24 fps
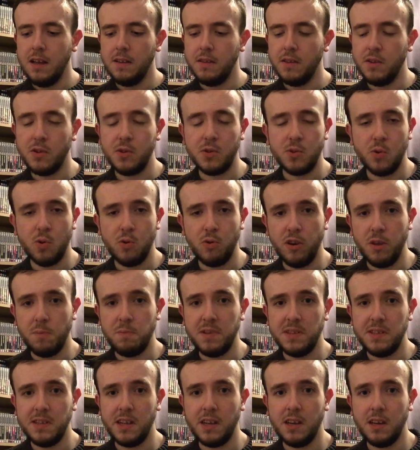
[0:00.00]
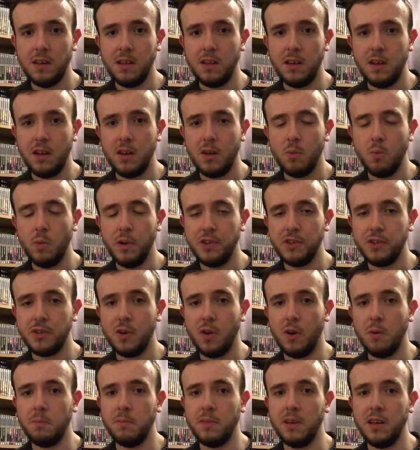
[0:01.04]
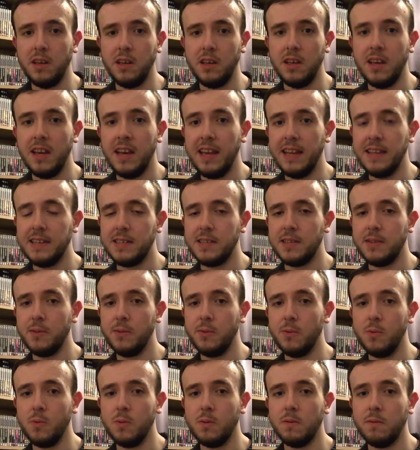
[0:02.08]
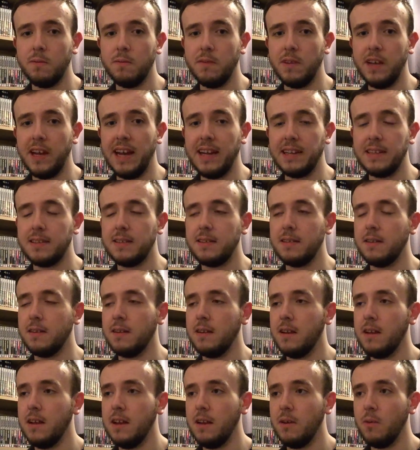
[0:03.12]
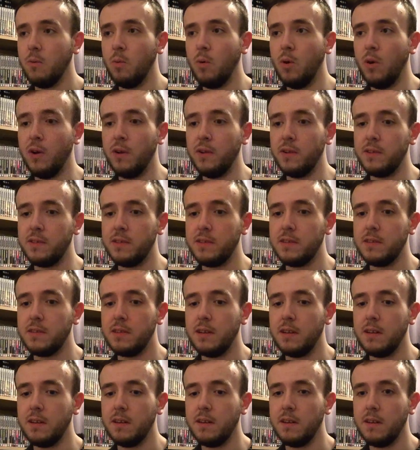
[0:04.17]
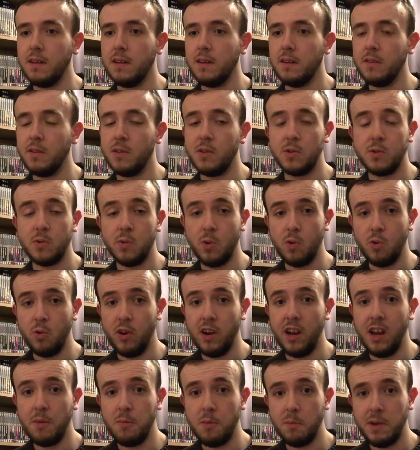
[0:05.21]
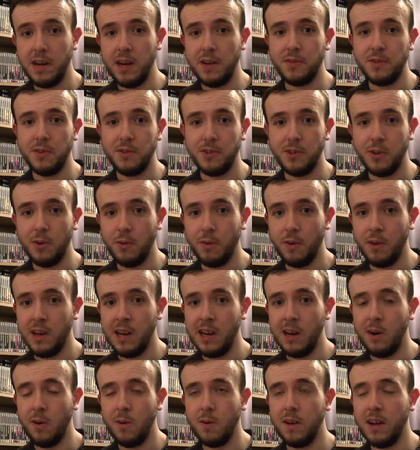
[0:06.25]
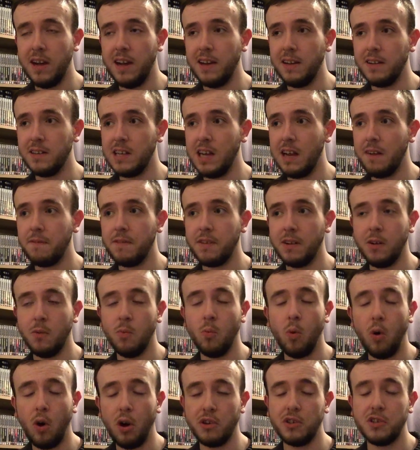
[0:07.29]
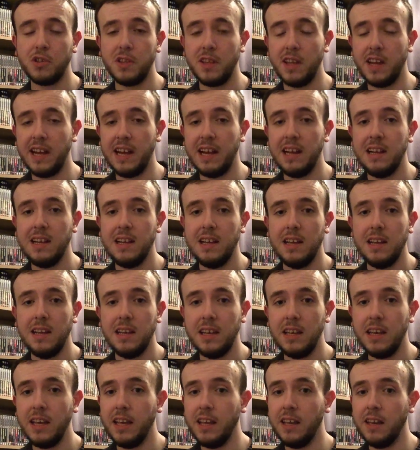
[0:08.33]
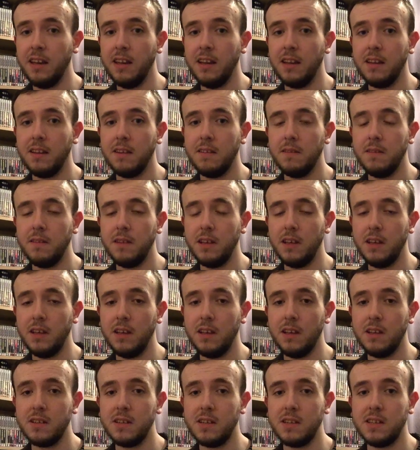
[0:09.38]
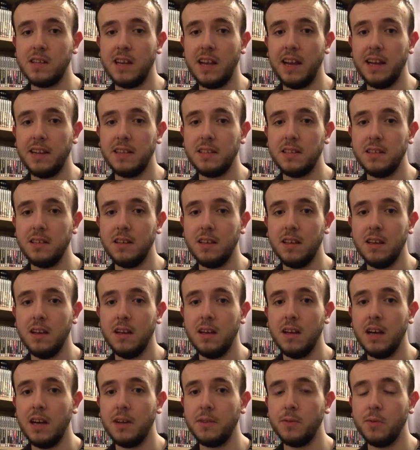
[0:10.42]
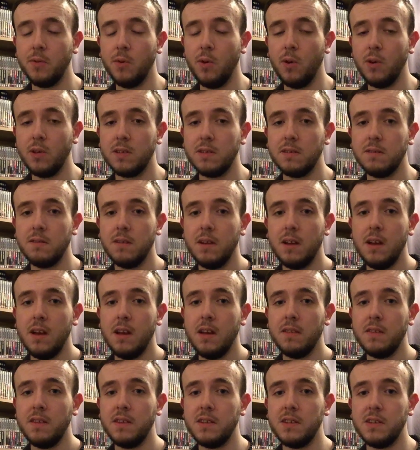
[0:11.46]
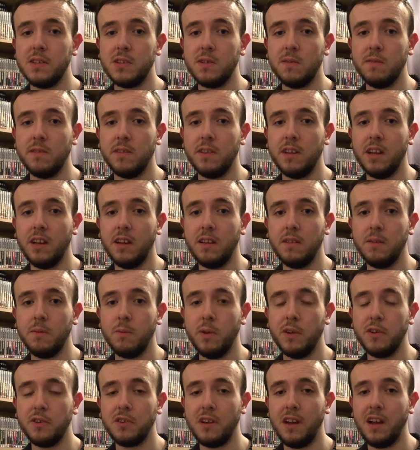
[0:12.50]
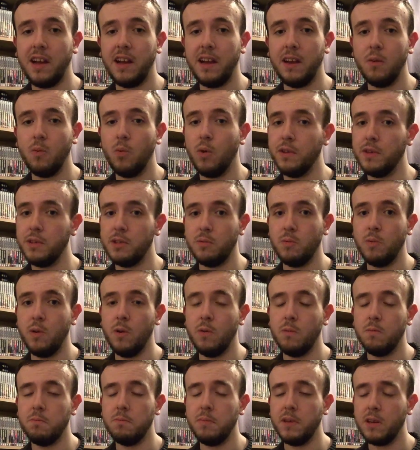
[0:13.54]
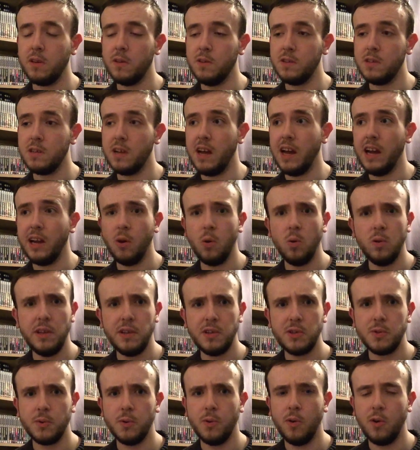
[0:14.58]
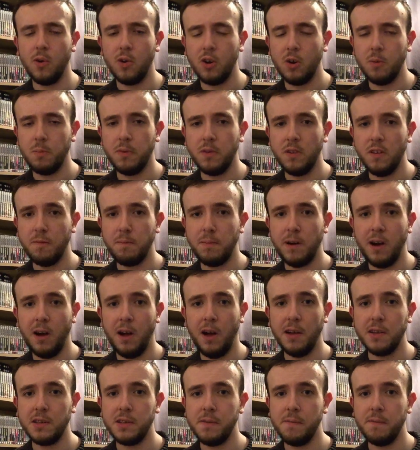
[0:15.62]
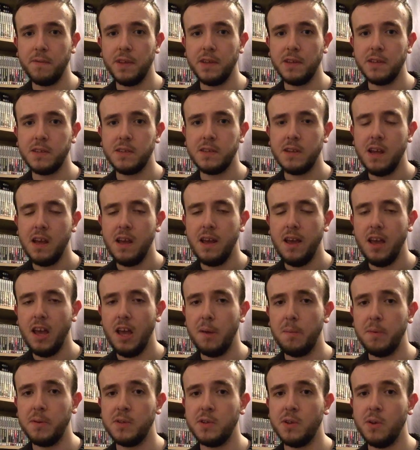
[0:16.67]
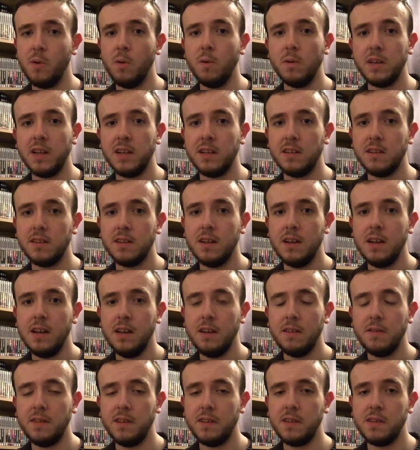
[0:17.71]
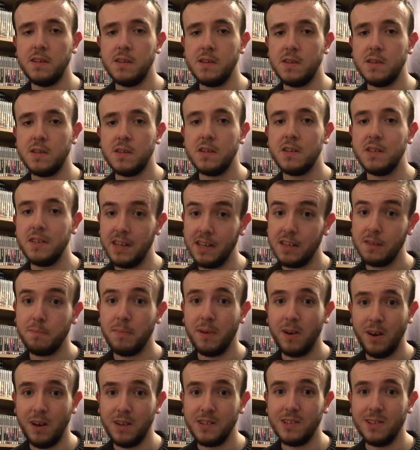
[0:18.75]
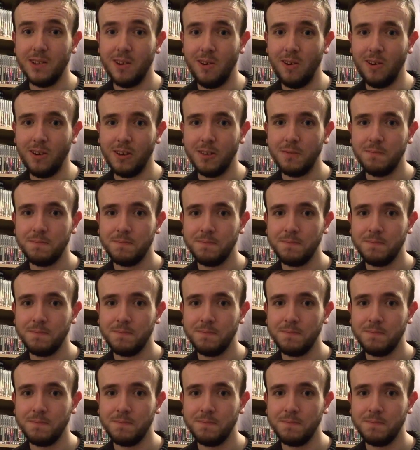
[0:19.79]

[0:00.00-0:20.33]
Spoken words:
the story in particular which got me into that was the story I'm about to show you now. And having watched that in the society, I thought this is something which I want to own, because I only saw a couple of parts of this episode and this is 6 parts long.